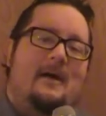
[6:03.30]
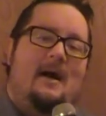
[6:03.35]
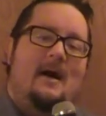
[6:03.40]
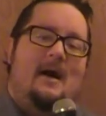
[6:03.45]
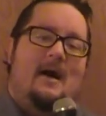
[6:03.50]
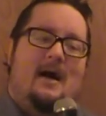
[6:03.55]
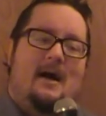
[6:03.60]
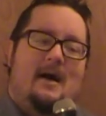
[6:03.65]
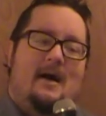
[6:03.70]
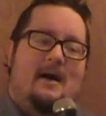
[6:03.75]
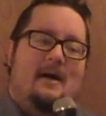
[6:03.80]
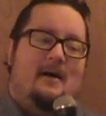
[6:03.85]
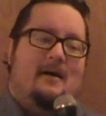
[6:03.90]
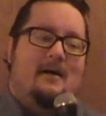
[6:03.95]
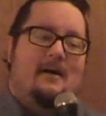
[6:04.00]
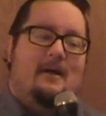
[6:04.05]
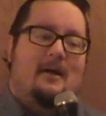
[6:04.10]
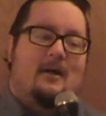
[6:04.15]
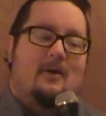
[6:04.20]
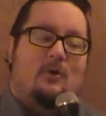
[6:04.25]

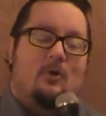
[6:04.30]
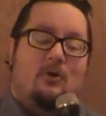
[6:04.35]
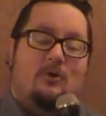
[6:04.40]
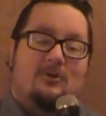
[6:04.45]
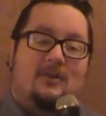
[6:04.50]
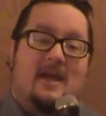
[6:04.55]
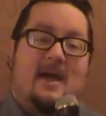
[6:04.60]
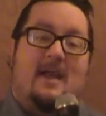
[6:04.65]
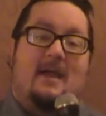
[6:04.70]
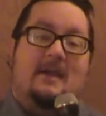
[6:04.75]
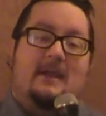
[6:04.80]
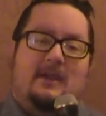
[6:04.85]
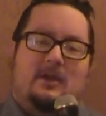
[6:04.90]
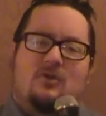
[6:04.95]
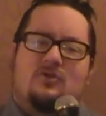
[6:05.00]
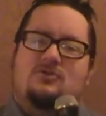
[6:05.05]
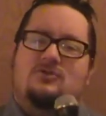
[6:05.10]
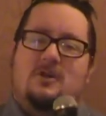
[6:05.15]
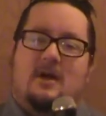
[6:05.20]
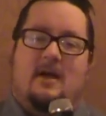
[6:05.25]
Uh, and of course, he had a
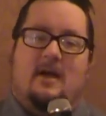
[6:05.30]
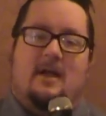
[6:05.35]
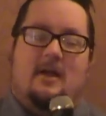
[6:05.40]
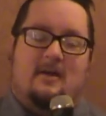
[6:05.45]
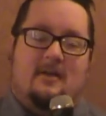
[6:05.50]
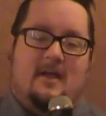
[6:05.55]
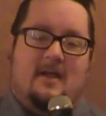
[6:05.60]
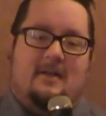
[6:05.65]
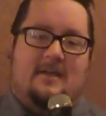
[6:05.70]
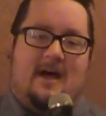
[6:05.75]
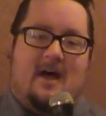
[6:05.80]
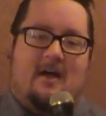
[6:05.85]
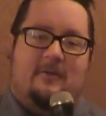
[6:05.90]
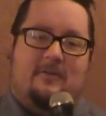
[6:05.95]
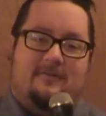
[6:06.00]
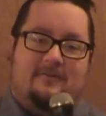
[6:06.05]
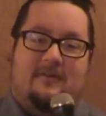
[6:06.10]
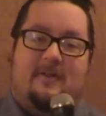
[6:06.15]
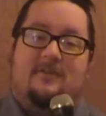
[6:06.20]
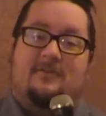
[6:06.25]
huge uh, internet tile
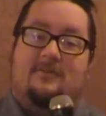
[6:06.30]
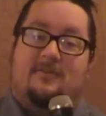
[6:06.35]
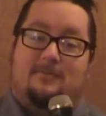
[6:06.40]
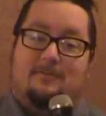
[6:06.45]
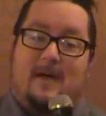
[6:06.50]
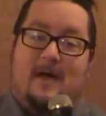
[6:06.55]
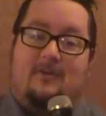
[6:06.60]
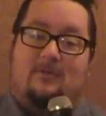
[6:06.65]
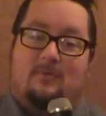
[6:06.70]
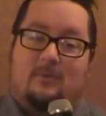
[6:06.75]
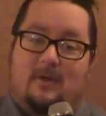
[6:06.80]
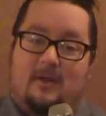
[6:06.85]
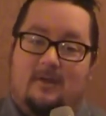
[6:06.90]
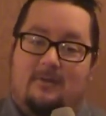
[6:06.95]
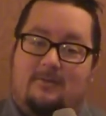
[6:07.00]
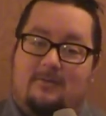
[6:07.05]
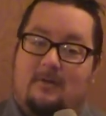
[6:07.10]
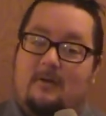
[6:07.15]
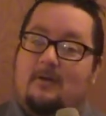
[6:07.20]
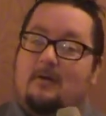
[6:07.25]
defense this past week.
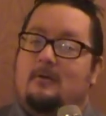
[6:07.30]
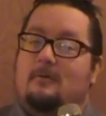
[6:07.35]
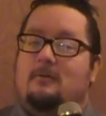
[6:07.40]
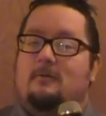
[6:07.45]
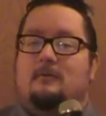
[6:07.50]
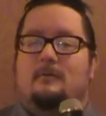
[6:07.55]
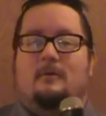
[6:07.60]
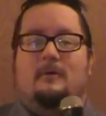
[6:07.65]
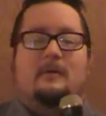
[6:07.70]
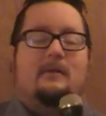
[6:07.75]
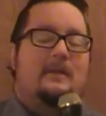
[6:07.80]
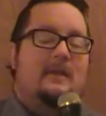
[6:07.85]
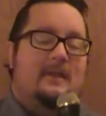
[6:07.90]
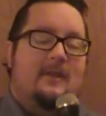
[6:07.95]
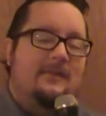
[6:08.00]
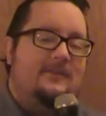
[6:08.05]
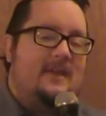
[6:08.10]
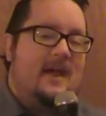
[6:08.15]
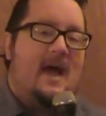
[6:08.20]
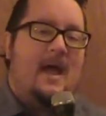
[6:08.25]
So
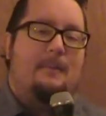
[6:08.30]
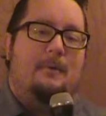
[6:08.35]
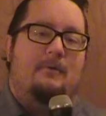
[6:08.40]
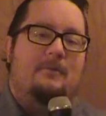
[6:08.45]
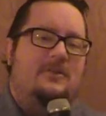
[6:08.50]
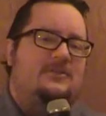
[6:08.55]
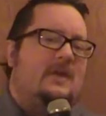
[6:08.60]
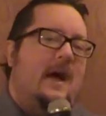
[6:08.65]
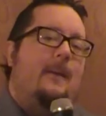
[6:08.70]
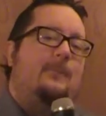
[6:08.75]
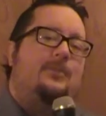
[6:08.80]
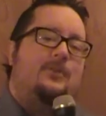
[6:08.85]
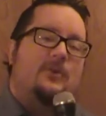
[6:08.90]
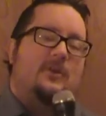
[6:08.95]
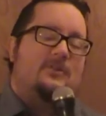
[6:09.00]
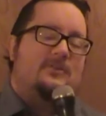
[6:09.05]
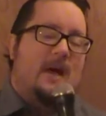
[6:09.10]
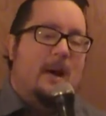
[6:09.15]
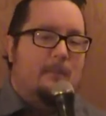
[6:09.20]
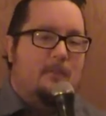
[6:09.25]
this guy, this top three
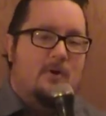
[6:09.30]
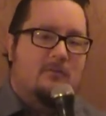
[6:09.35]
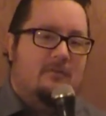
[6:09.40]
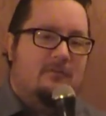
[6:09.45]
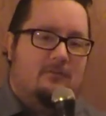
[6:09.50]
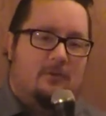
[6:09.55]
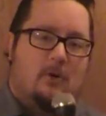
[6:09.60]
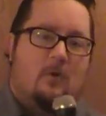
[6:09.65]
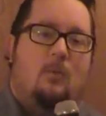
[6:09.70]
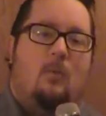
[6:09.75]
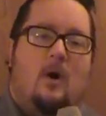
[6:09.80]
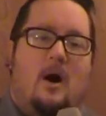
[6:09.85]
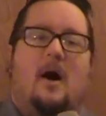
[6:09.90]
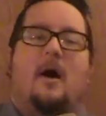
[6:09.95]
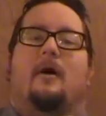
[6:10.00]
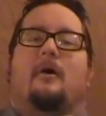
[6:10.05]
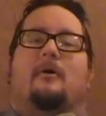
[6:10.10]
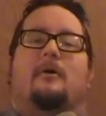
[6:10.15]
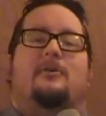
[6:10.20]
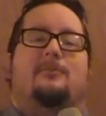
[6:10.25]
is not moving for a
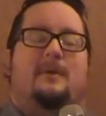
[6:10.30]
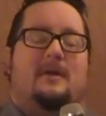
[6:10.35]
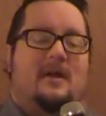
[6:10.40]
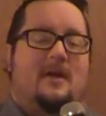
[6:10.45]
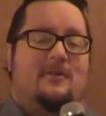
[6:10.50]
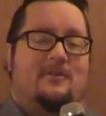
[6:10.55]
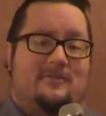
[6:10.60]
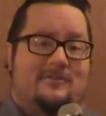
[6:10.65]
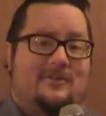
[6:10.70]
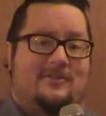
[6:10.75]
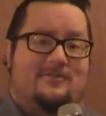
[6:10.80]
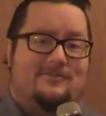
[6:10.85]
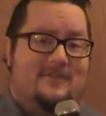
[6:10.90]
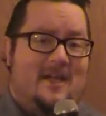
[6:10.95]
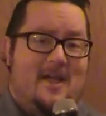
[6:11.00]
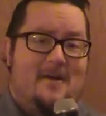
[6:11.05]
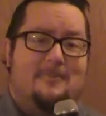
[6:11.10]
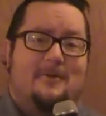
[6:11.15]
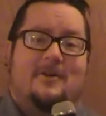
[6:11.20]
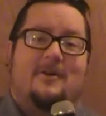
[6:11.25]
while. It's because they're just
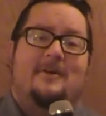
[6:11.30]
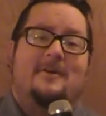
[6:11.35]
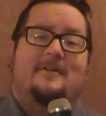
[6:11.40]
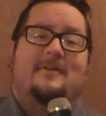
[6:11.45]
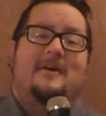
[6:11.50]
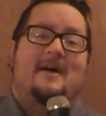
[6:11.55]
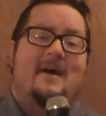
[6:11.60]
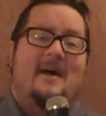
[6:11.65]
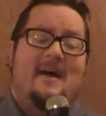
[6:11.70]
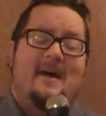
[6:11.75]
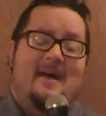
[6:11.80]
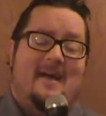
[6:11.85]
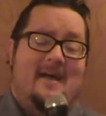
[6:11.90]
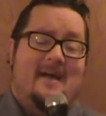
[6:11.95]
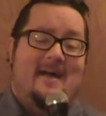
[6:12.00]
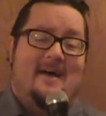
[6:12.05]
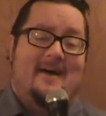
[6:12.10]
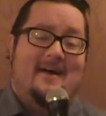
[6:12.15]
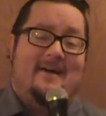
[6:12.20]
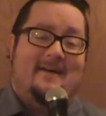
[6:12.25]
damn good.
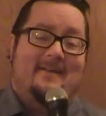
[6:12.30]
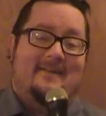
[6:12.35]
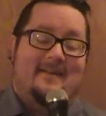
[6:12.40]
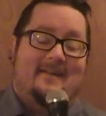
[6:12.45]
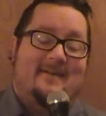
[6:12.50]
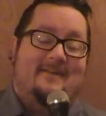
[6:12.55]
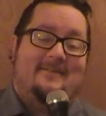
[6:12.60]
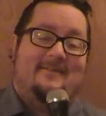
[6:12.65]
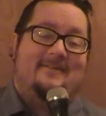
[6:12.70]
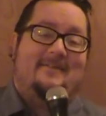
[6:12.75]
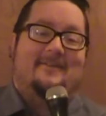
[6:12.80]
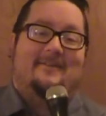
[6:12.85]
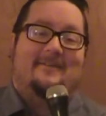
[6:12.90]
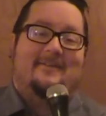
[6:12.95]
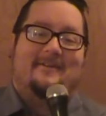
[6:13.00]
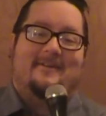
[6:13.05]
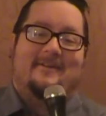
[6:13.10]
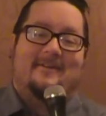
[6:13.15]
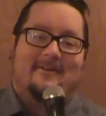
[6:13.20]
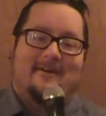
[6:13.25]
Uh, yeah, so
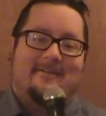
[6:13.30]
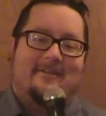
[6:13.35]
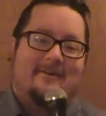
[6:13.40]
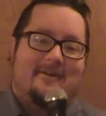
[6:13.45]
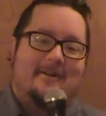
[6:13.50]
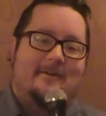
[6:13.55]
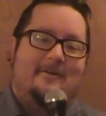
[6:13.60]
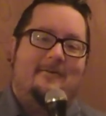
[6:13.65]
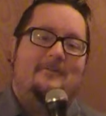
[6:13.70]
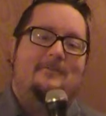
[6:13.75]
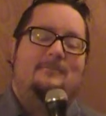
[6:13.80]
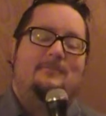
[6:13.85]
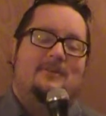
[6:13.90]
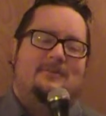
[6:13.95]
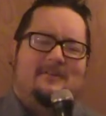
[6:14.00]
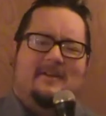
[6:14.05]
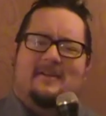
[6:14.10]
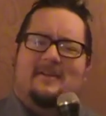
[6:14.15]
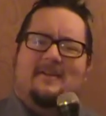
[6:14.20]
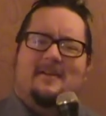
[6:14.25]
there you go. El Ligero
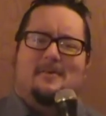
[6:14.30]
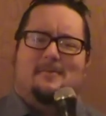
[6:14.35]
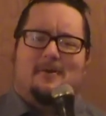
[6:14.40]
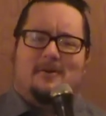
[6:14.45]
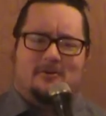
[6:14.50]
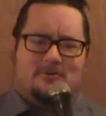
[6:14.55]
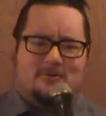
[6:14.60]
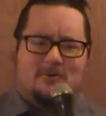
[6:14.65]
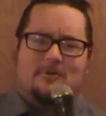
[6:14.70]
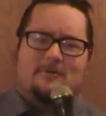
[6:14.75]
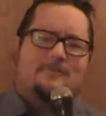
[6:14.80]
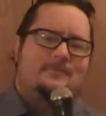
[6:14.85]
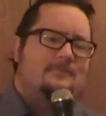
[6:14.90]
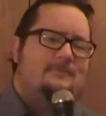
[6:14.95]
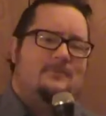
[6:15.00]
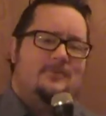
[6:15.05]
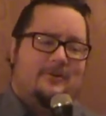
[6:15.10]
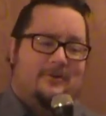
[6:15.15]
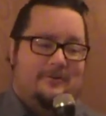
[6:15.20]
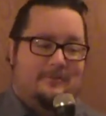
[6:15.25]
defeated uh, Marty Scurll.
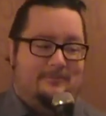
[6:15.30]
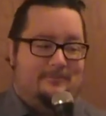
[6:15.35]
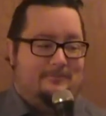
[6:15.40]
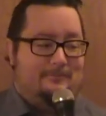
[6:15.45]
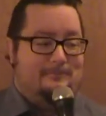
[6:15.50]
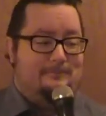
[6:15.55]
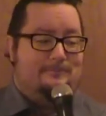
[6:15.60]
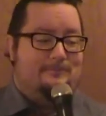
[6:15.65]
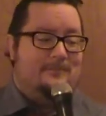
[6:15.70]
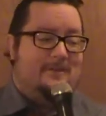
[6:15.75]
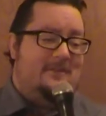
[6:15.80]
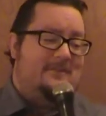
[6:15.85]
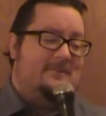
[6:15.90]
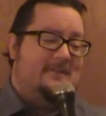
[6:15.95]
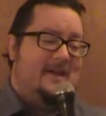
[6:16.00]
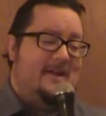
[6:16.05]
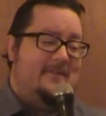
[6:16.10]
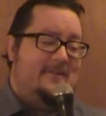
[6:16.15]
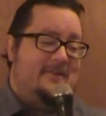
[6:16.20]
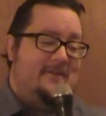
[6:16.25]
So he's
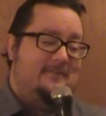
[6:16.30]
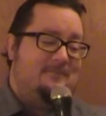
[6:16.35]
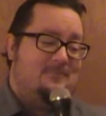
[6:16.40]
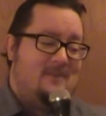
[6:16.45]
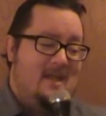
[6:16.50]
staying there.